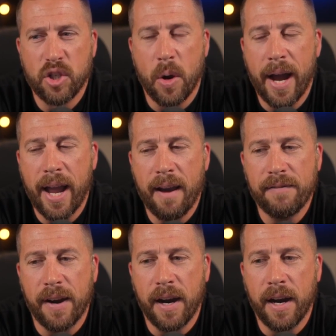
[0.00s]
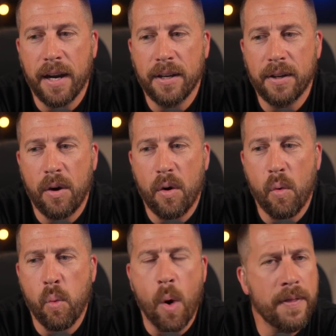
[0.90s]
I have
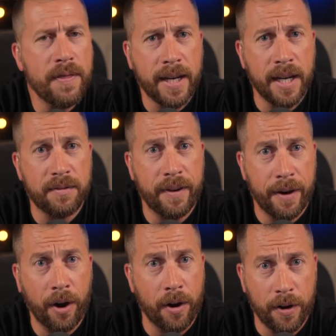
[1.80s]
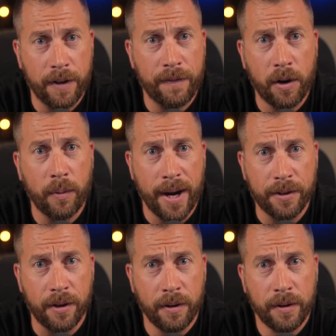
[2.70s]
one that gets very hurt if I correct
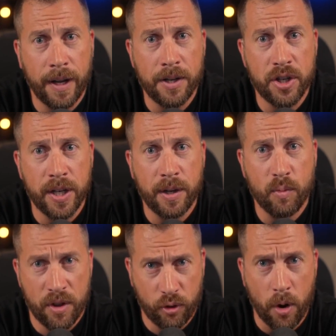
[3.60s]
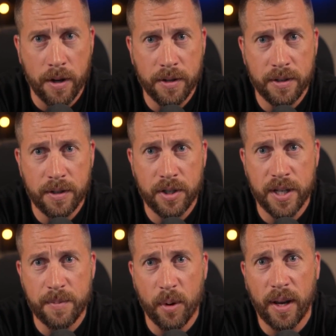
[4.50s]
her, and she withdraws.
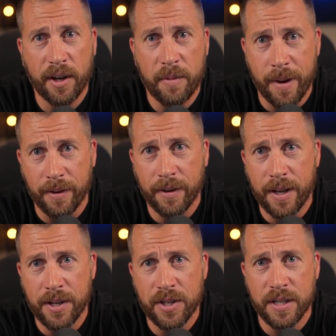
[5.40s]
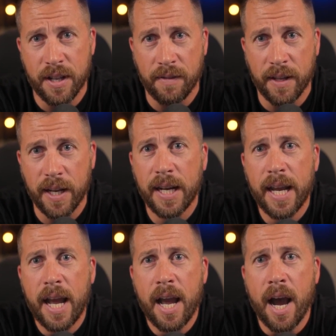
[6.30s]
She's more like her mother, and she's lovely.
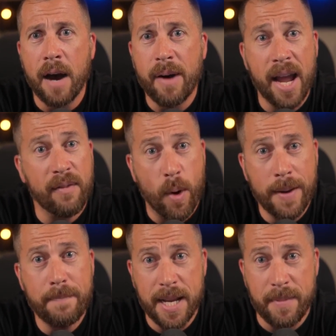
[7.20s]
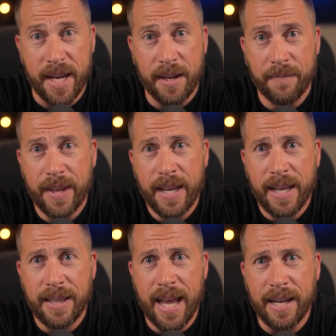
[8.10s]
I have one mini-me
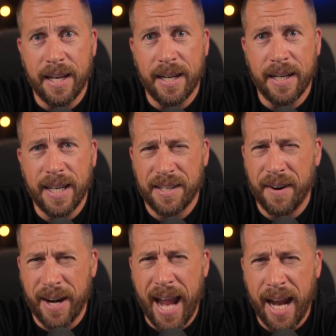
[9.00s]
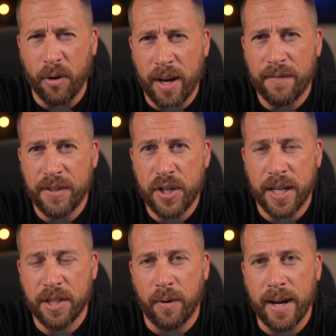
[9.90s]
that gets very angry if she
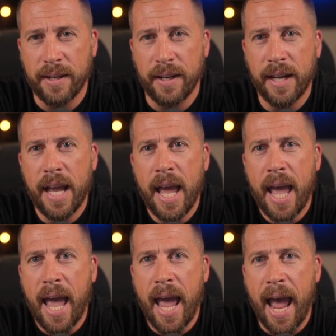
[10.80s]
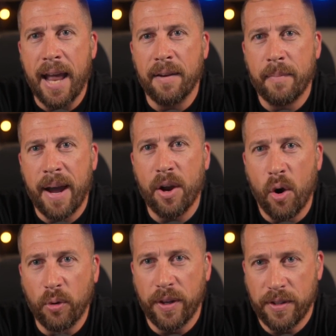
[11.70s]
gets corrected. And my
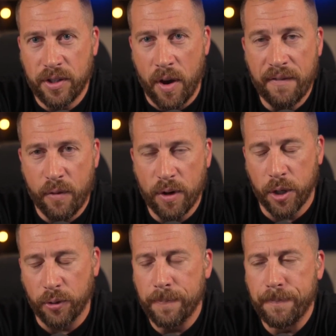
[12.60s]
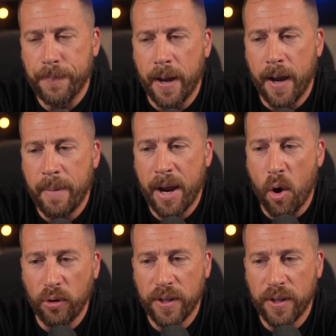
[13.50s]
oldest, so I have 4 children. My oldest